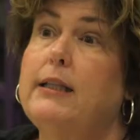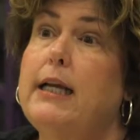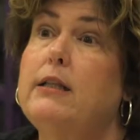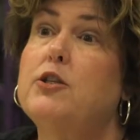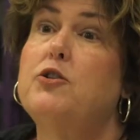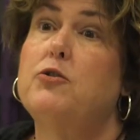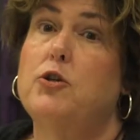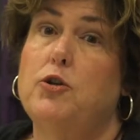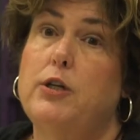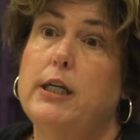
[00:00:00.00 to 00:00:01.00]
think the
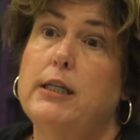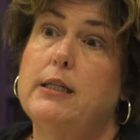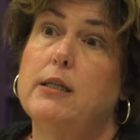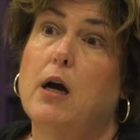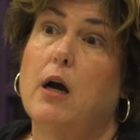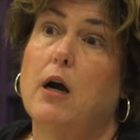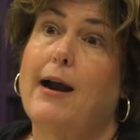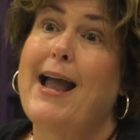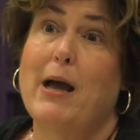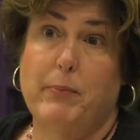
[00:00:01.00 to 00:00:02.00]
students are
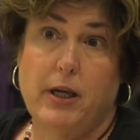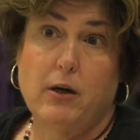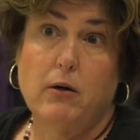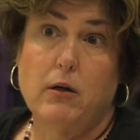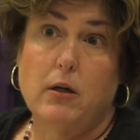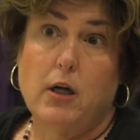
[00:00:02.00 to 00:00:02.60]
happier.